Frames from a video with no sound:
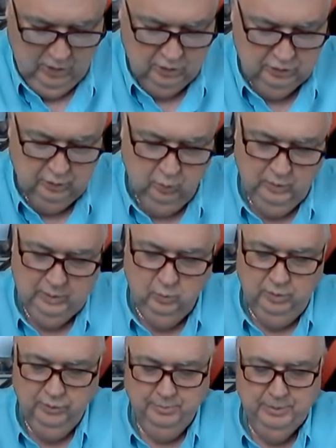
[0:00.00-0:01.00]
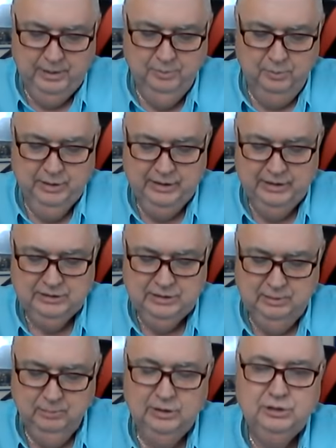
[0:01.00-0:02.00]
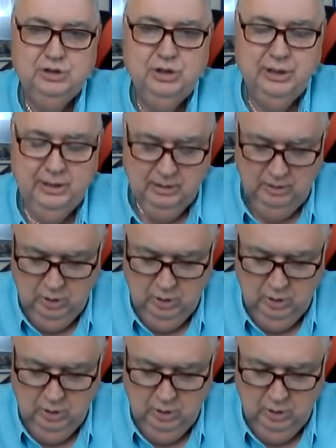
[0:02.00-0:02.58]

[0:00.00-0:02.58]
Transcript: So when will the people get a stimulus check?